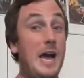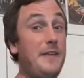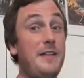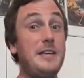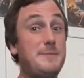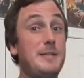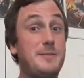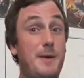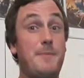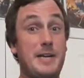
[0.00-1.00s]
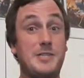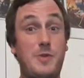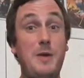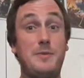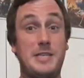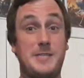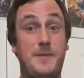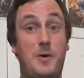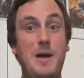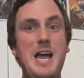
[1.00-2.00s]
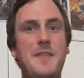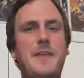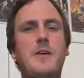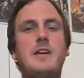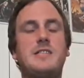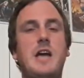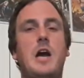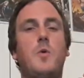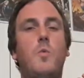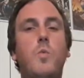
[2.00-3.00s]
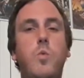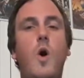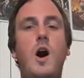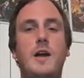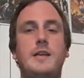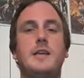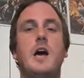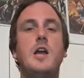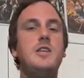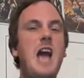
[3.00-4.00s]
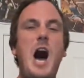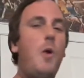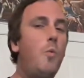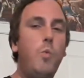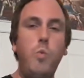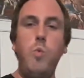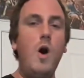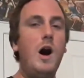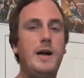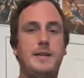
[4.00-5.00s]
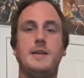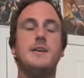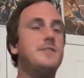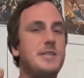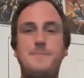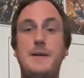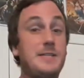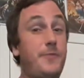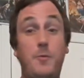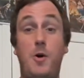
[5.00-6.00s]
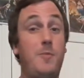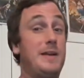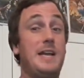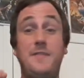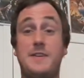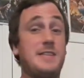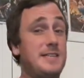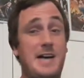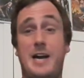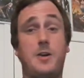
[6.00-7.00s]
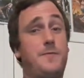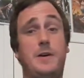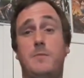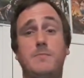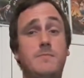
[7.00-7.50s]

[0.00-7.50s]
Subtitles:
And that leads me to my biggest gripe with this film. There is not one, not one suspenseful moment in this entire film.